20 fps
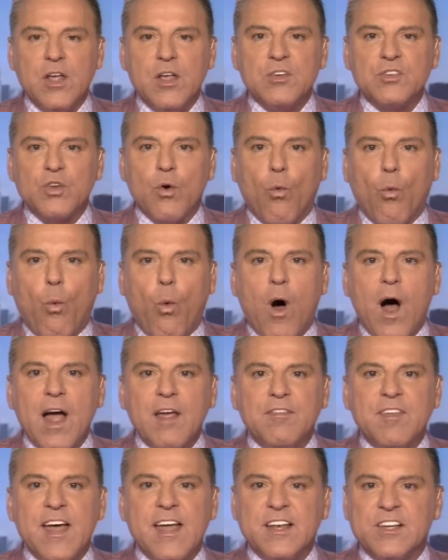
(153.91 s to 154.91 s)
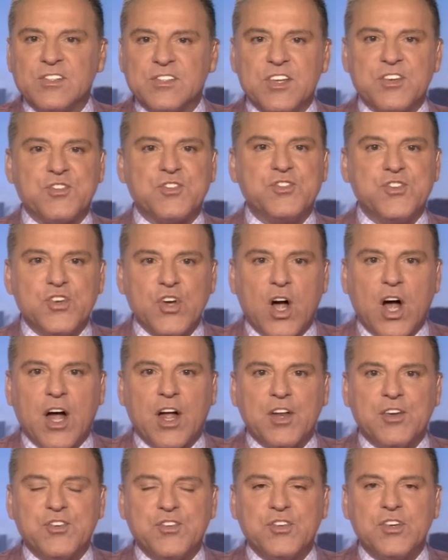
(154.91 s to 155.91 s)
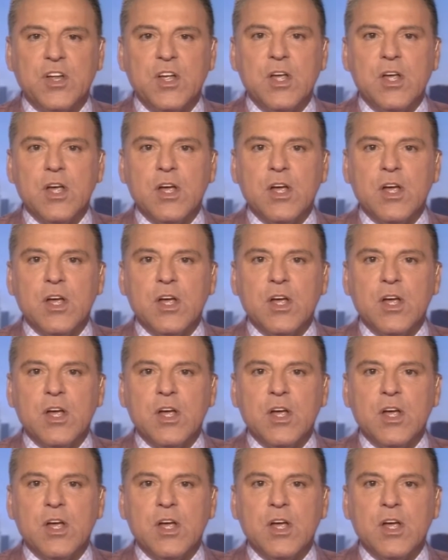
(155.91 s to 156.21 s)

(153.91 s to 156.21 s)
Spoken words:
So why then is this judge